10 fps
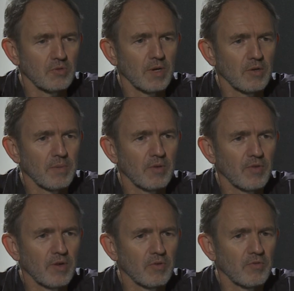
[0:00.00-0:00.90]
is one of my
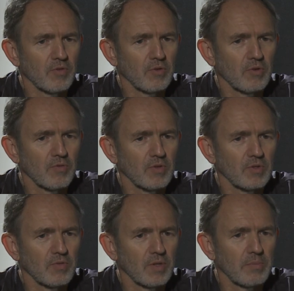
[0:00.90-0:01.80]
favorite photographers
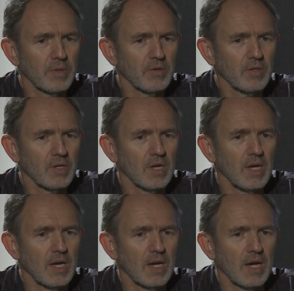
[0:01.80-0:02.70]
of the period.
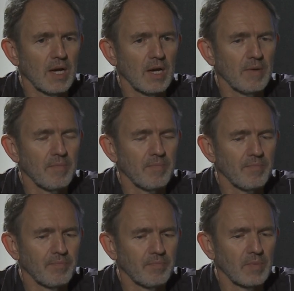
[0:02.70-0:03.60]
Um,
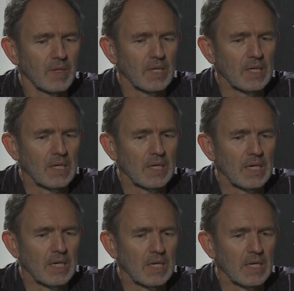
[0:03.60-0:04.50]

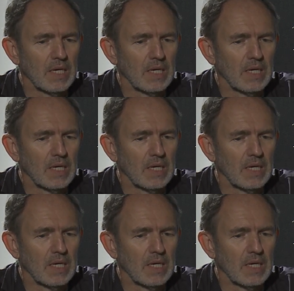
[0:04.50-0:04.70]
uh,